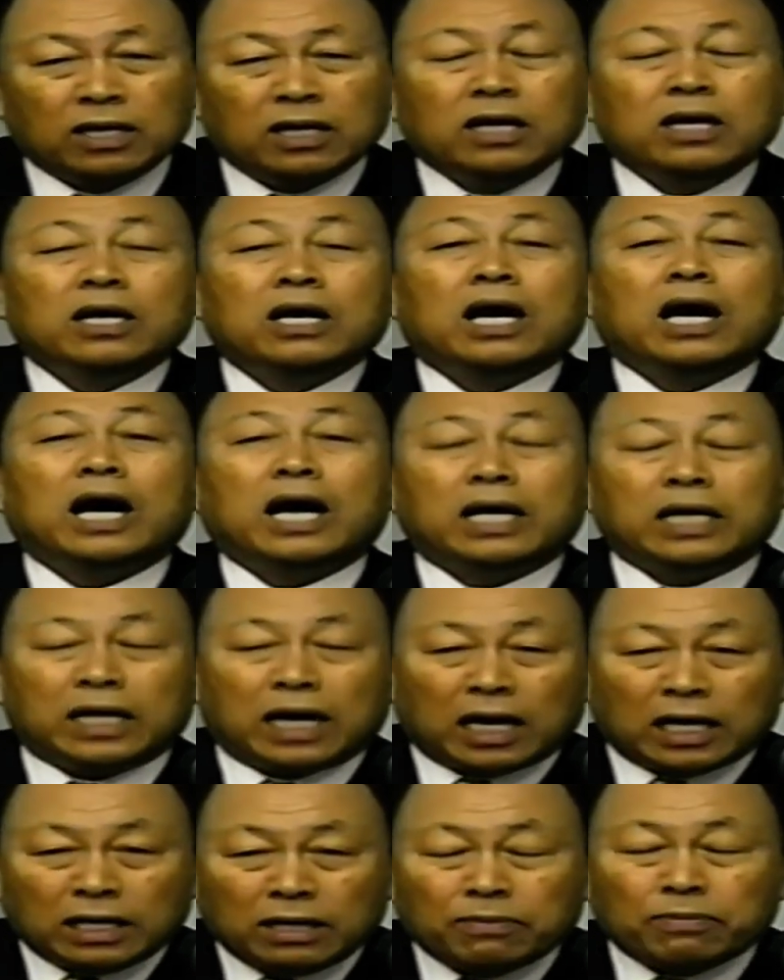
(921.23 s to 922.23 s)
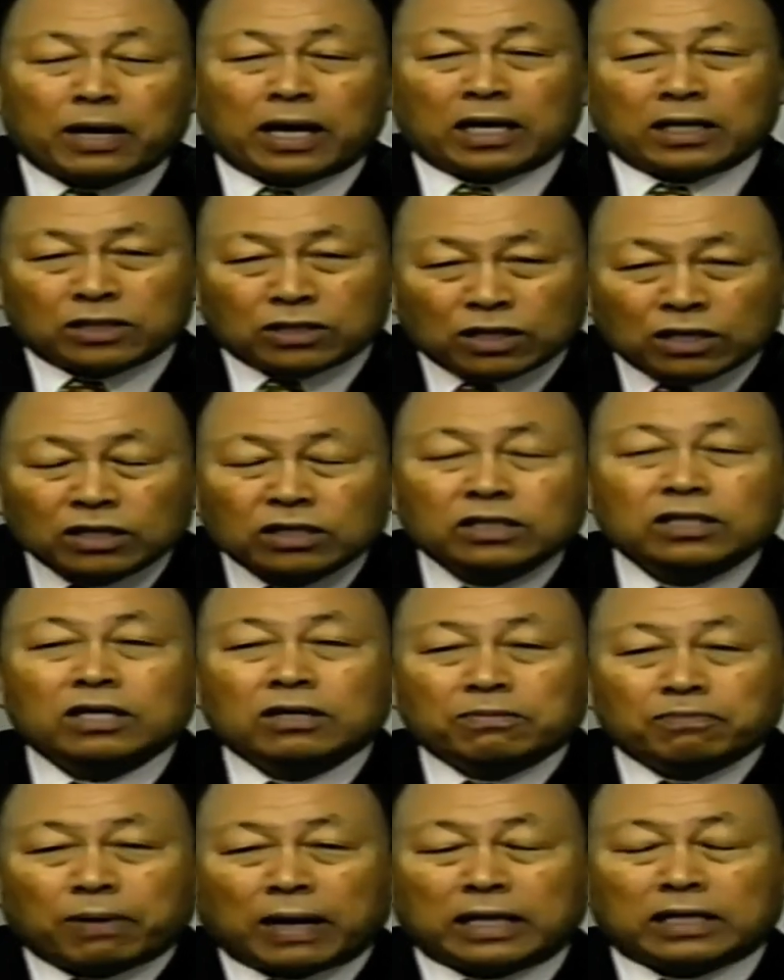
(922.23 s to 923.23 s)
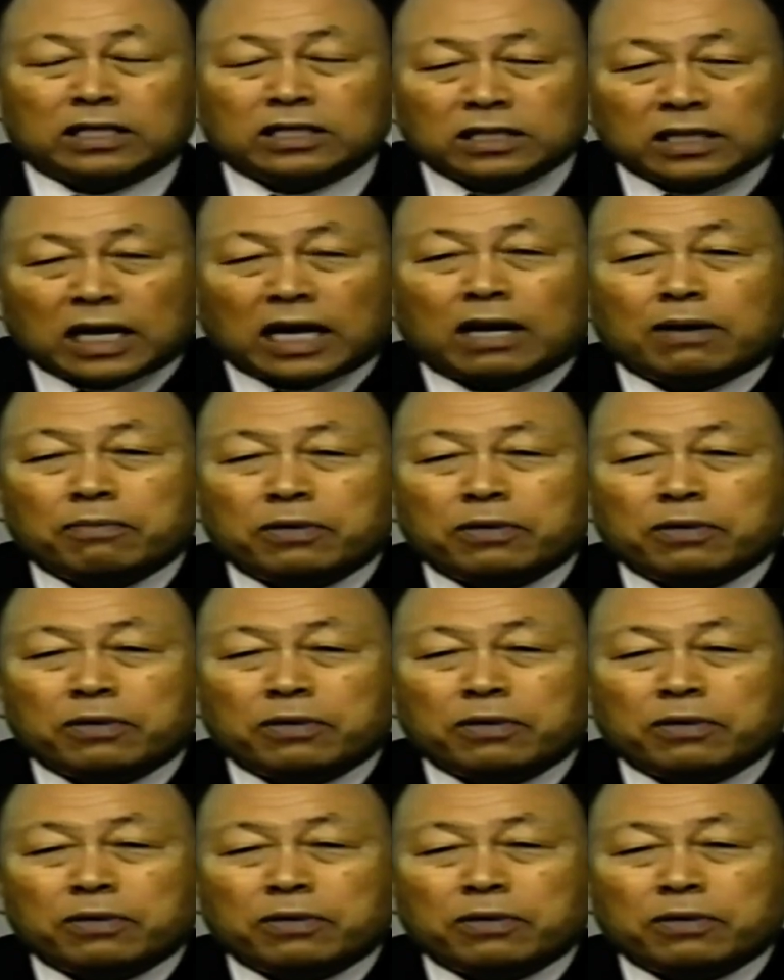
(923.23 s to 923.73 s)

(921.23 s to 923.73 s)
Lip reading: So he, when it says good words,